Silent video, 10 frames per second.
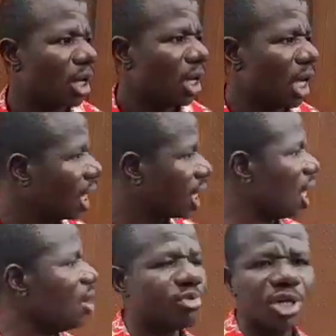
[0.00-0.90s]
And
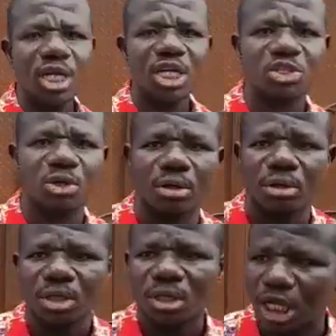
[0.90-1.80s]
every nation,
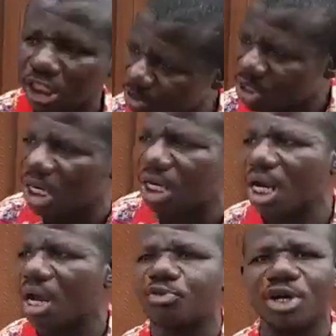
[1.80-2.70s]
especially in
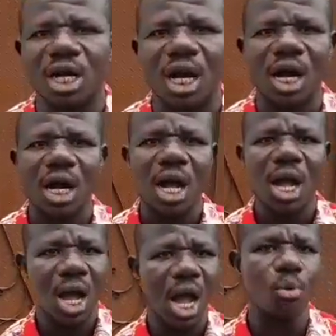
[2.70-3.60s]
Africa,
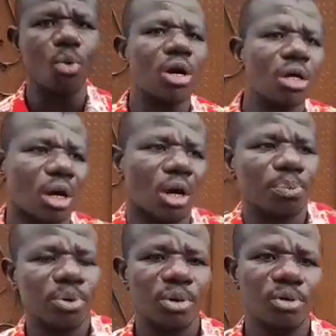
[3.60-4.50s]
are waking up
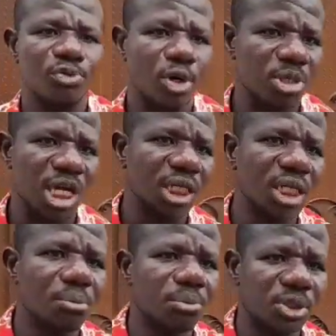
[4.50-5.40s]
from their
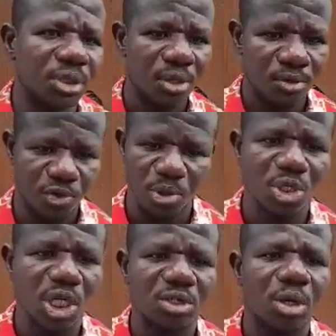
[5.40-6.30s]
dreams, from
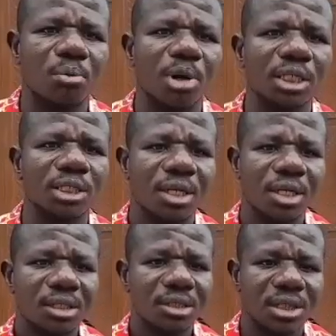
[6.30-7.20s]
their slumbers,
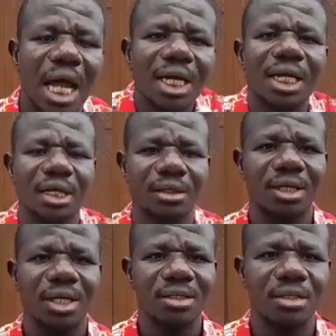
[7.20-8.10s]
standing,
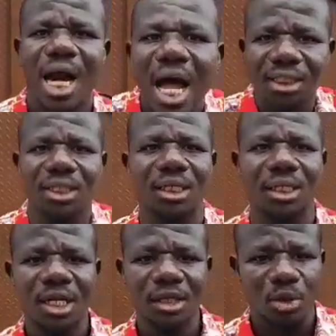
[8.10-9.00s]
rising
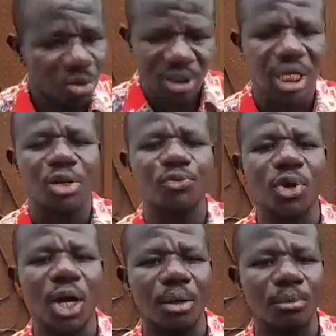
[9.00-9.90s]
to stand
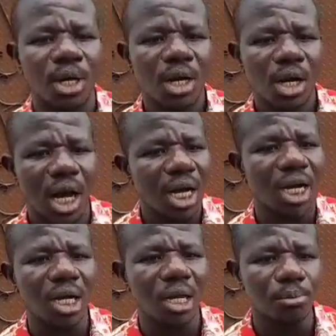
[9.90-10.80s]
firm and
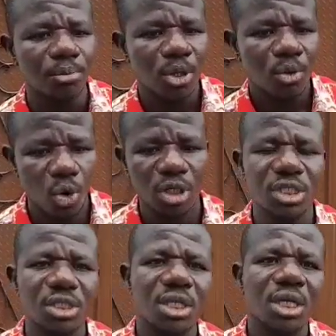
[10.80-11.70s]
claim what
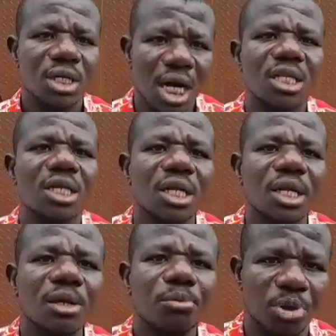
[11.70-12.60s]
is rightly
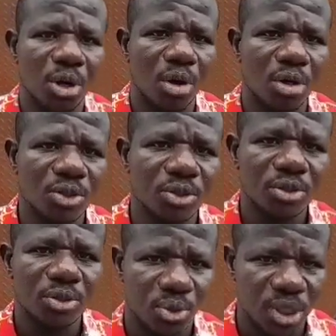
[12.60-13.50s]
belongs
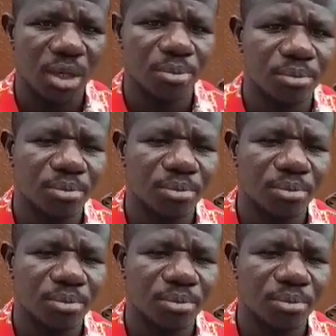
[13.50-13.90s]
to them.